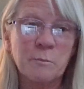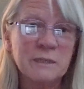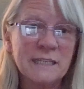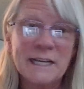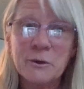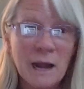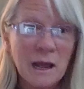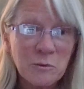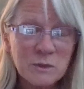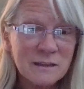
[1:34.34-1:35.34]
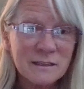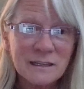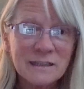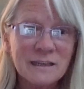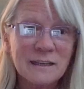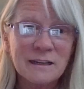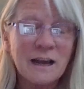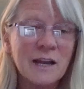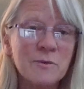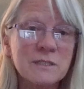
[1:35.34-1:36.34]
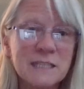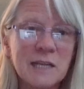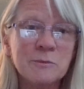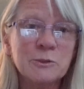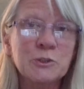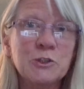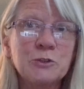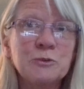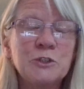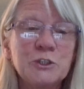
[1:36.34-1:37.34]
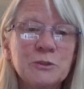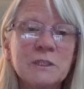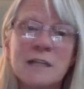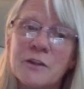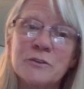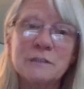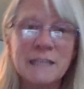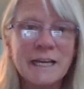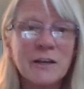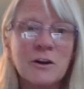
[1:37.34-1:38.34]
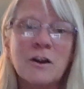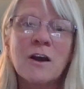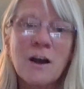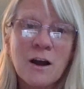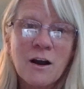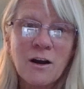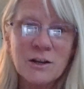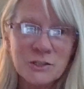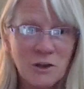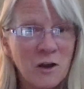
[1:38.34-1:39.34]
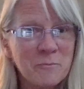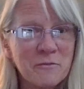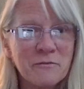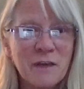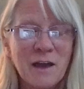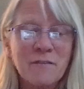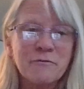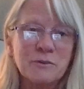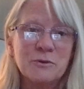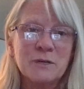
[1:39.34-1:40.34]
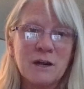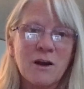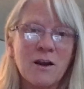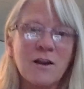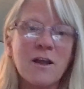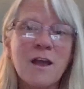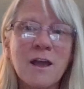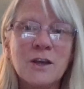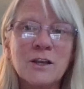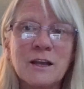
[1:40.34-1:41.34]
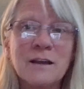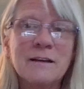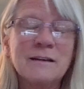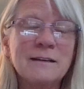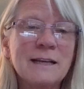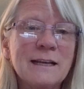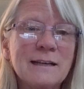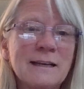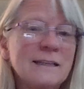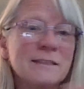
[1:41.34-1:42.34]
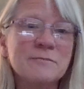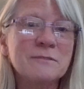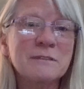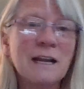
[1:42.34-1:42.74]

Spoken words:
played around with it and I was able to do another layer on top of that fluid art, and it